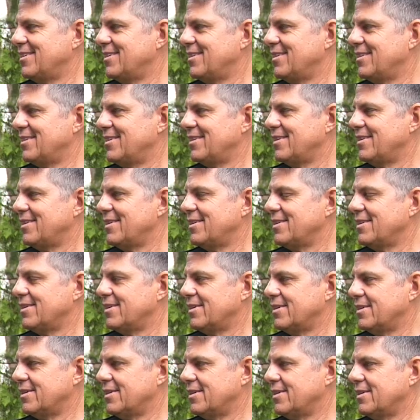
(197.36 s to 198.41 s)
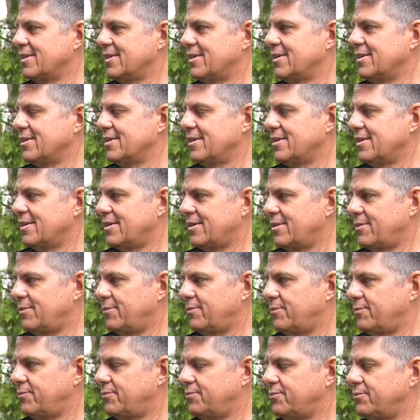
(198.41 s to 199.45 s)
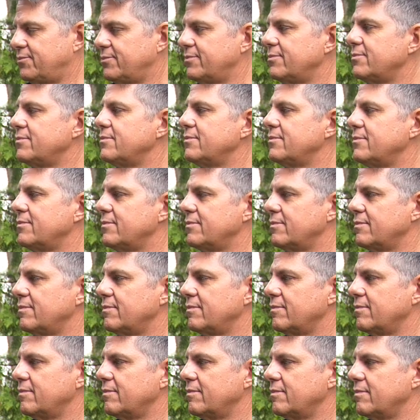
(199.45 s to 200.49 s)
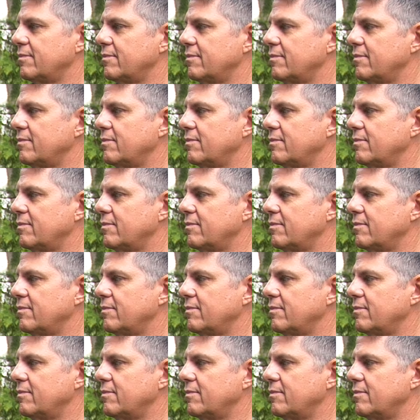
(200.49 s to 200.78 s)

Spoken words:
(silent)